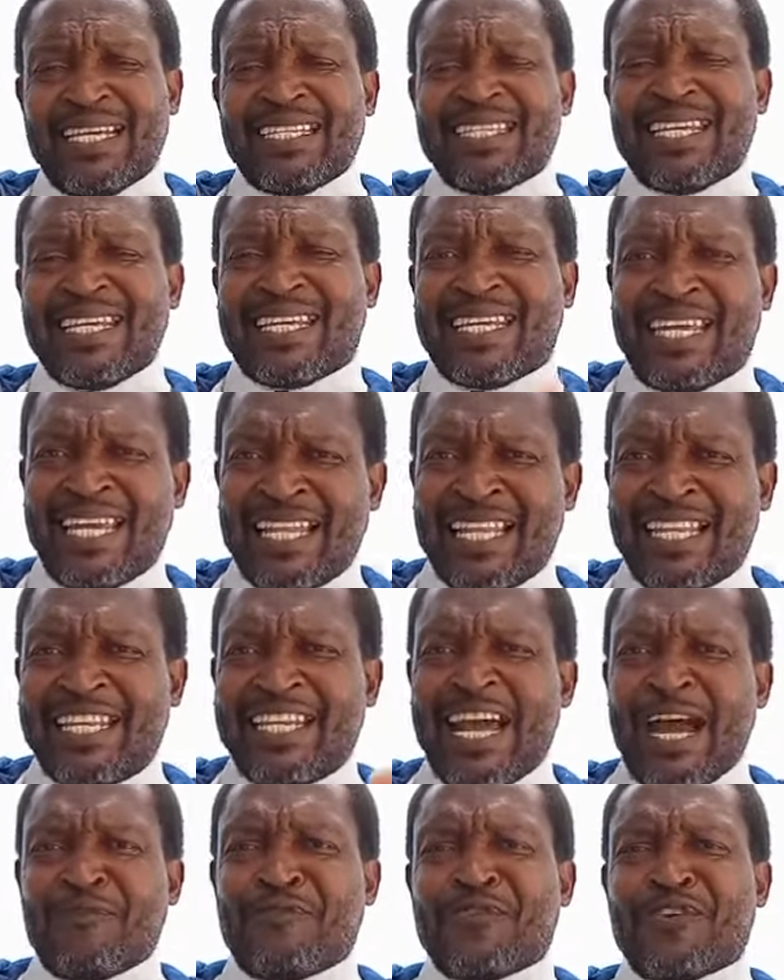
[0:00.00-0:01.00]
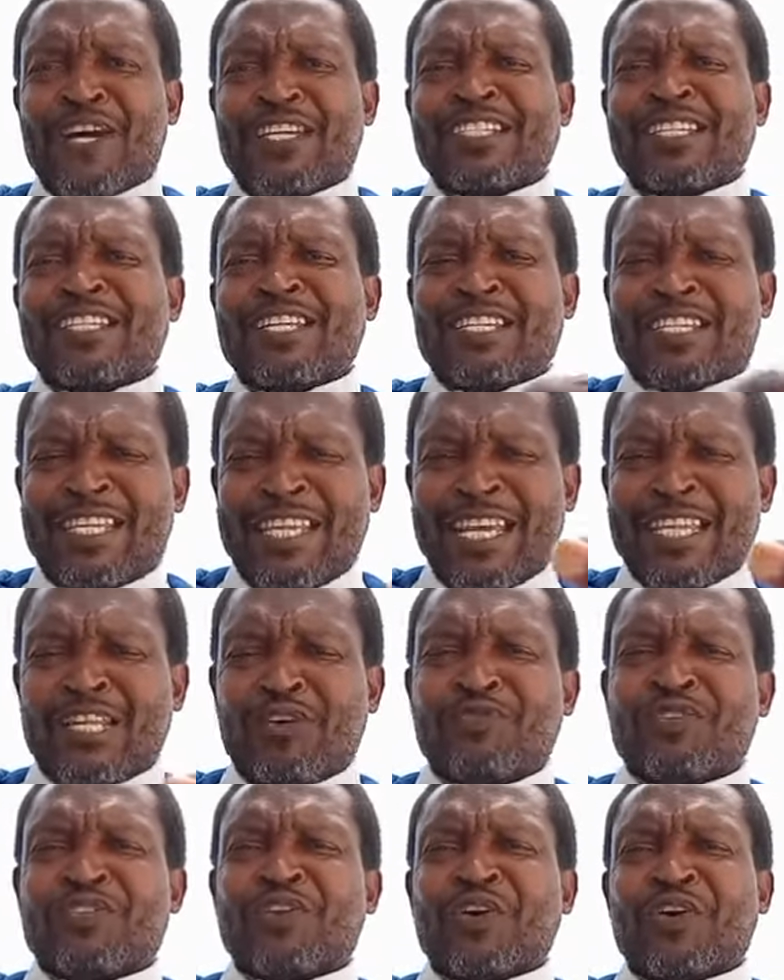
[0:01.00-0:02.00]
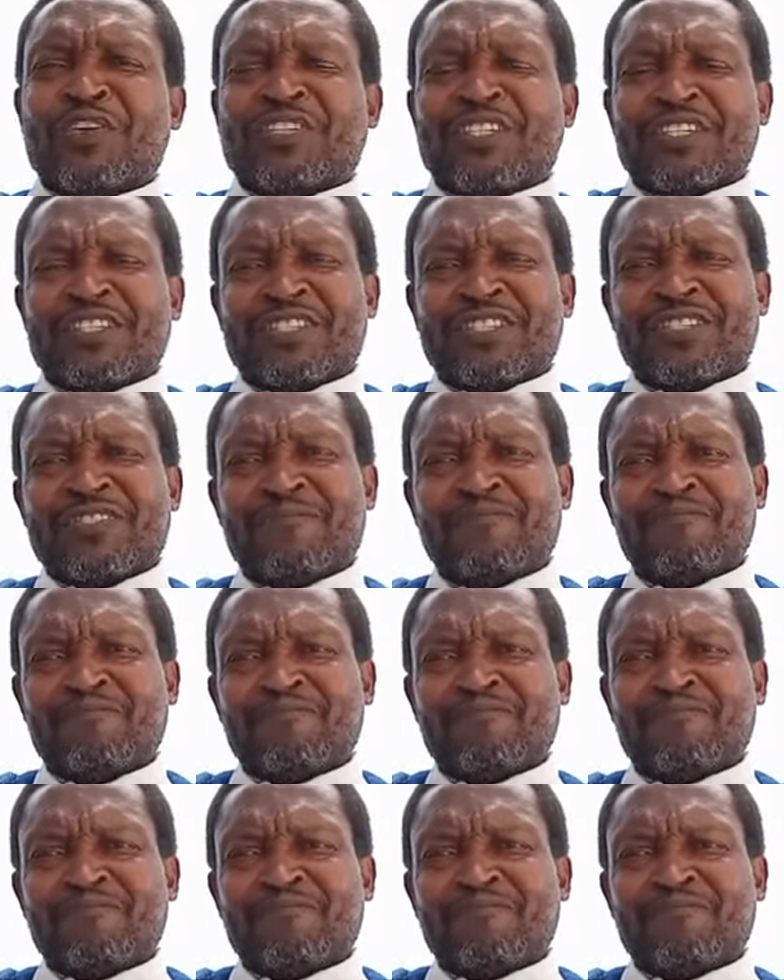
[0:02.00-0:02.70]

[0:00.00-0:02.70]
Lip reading: They kill the Africans and they take the resources.